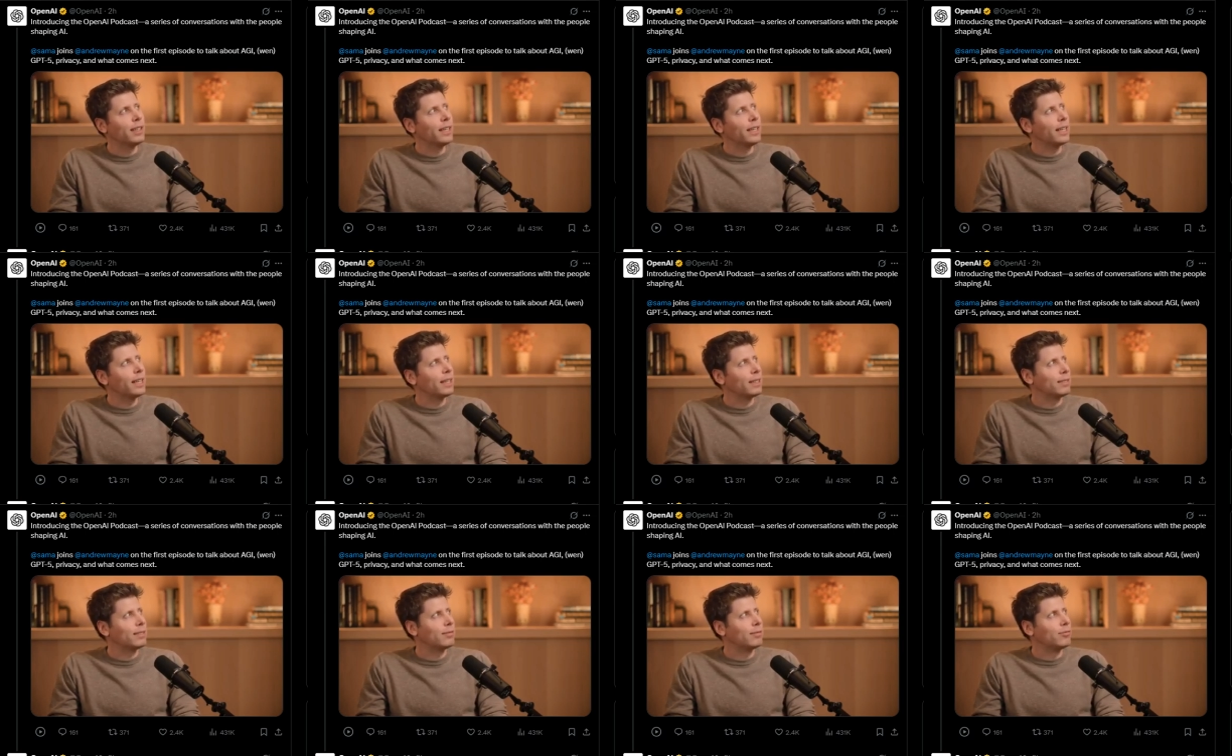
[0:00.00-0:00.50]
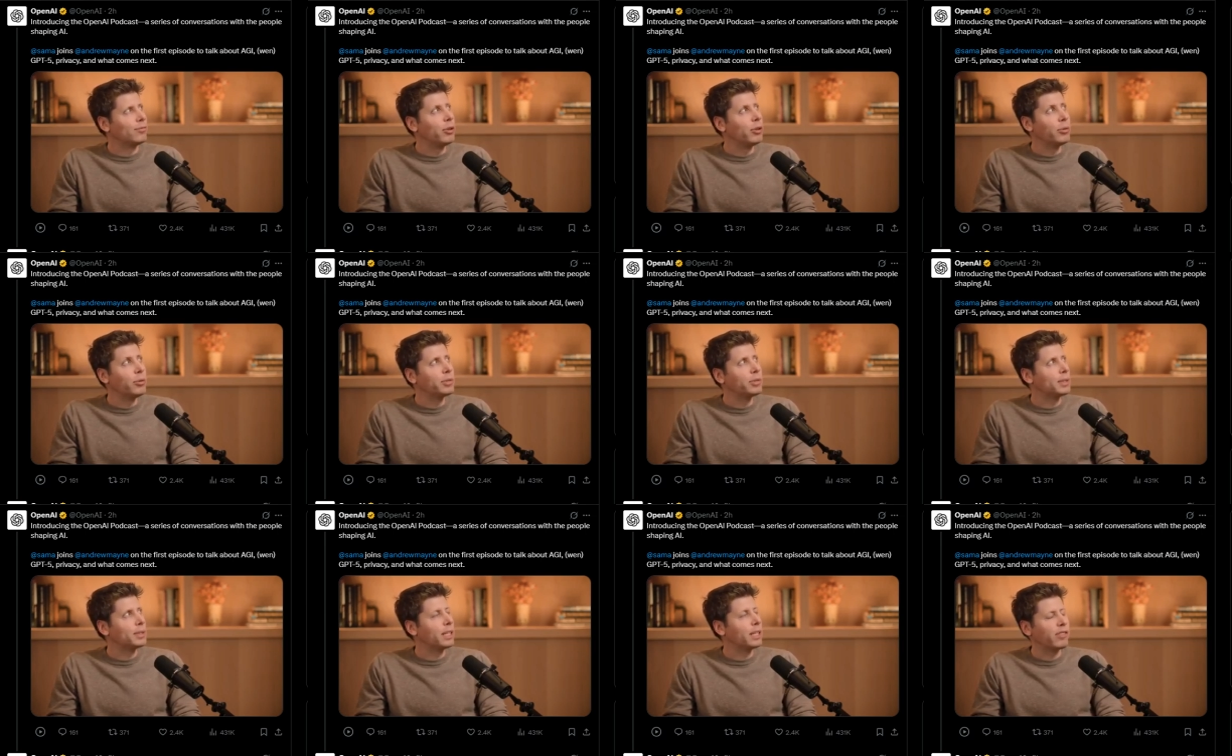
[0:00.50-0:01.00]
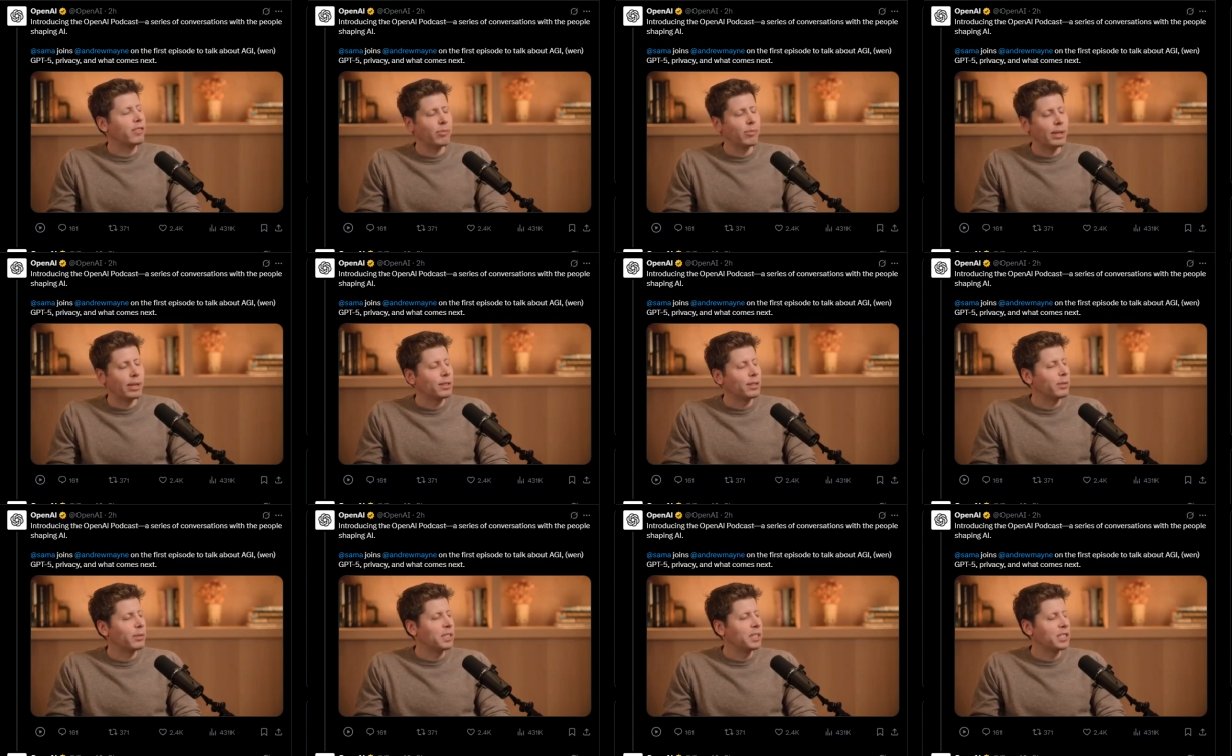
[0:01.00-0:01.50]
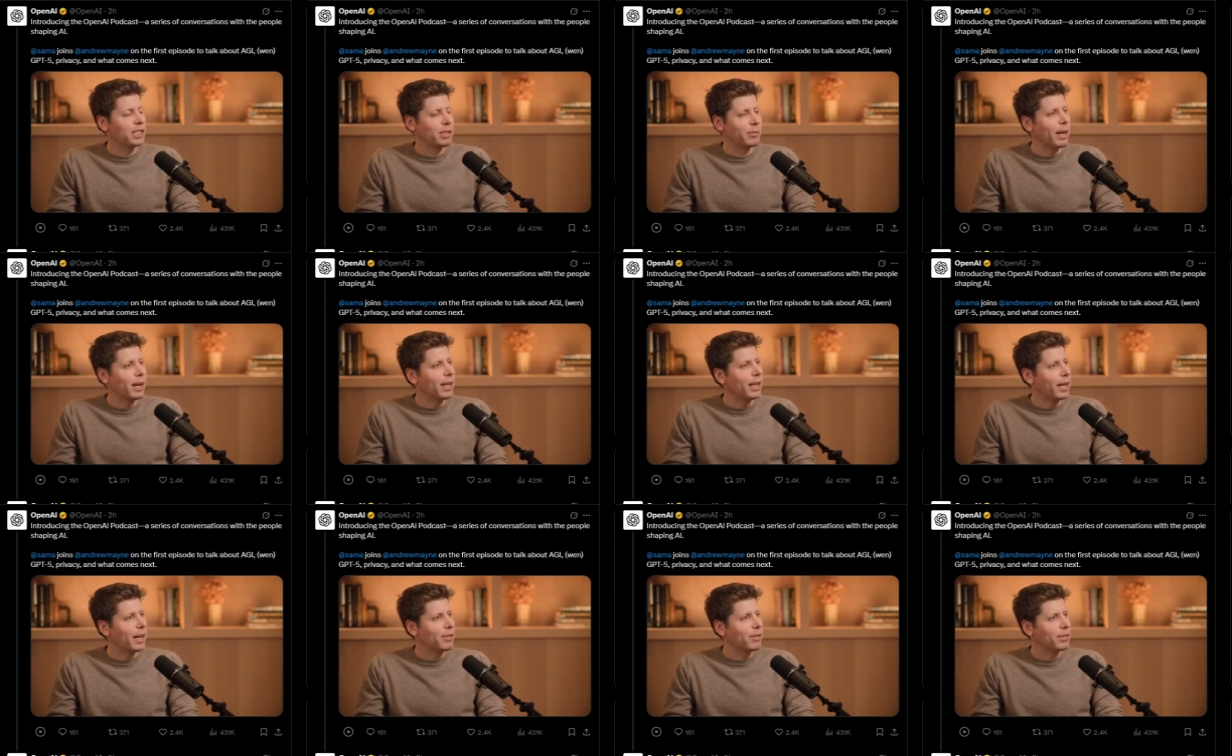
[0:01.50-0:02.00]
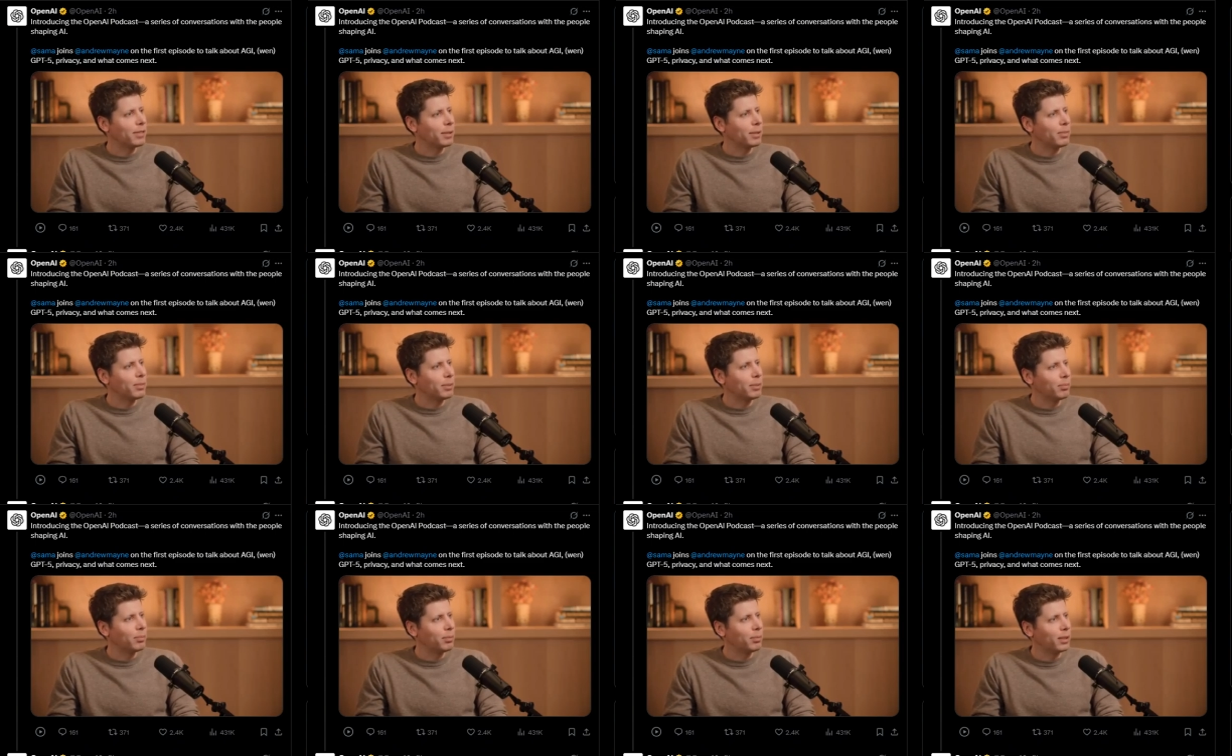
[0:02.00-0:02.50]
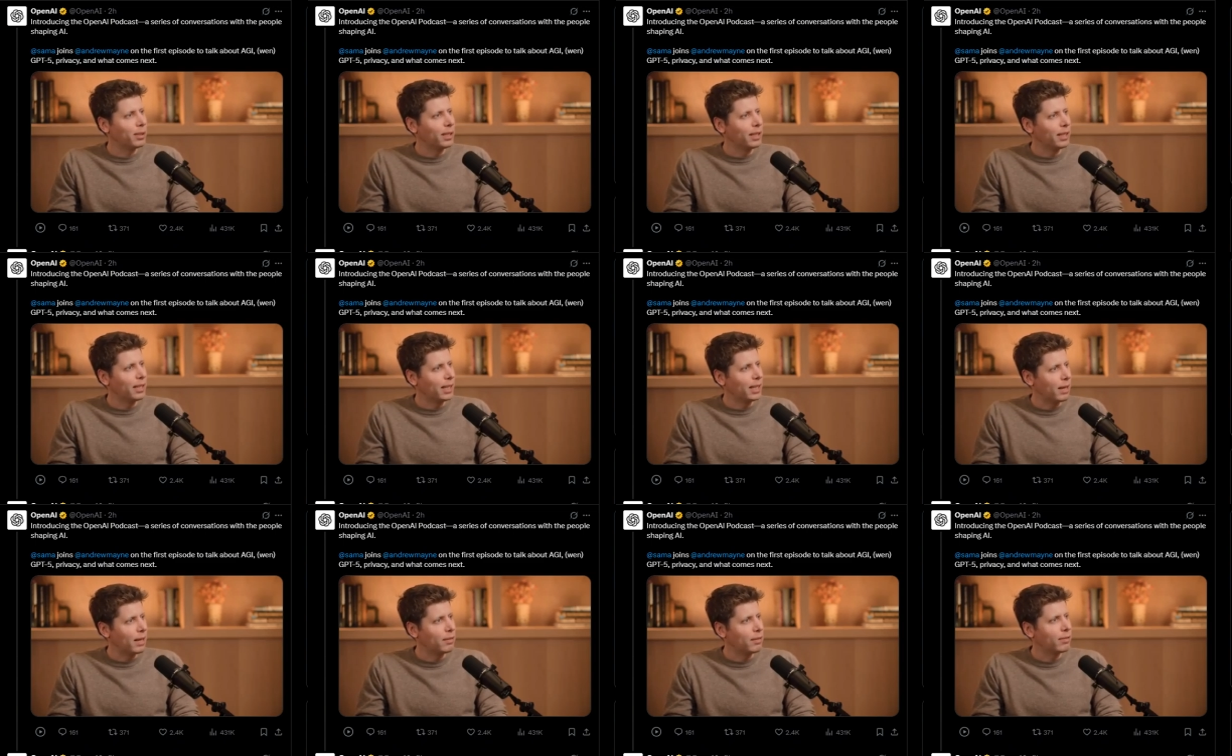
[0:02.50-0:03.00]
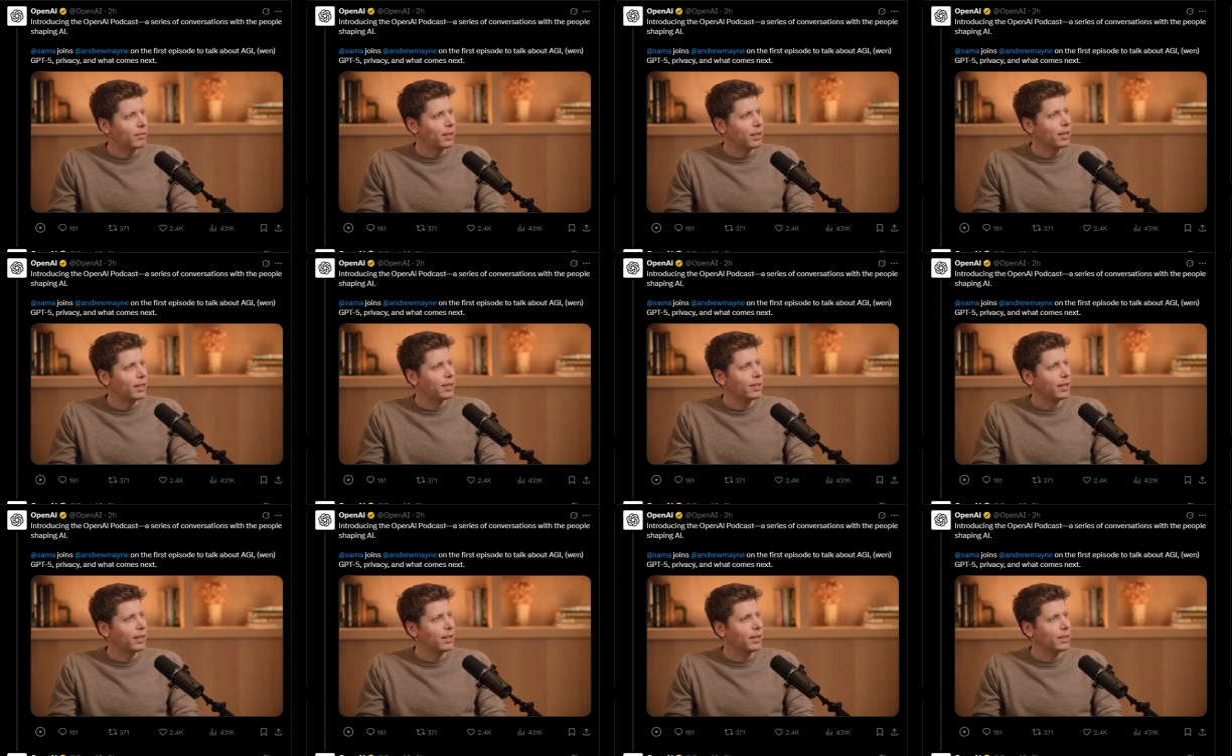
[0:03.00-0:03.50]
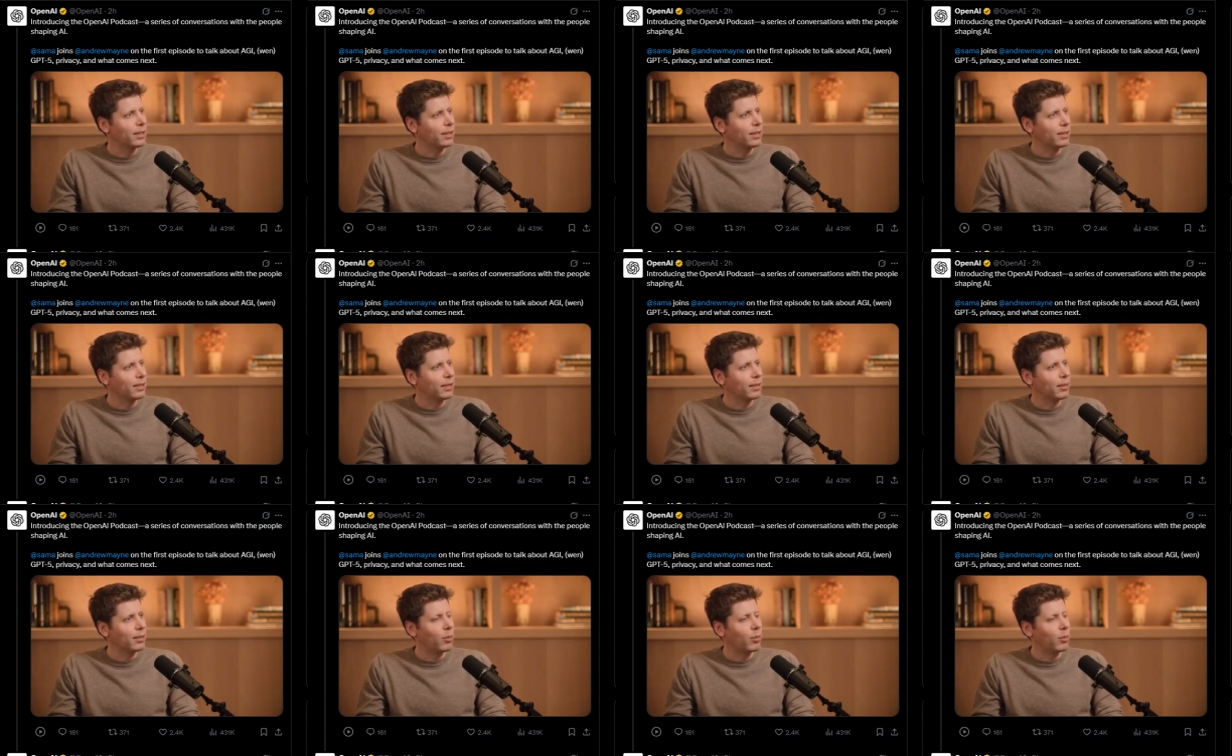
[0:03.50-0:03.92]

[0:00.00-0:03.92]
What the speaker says: it knows enough about the rest of my life to be pretty confident in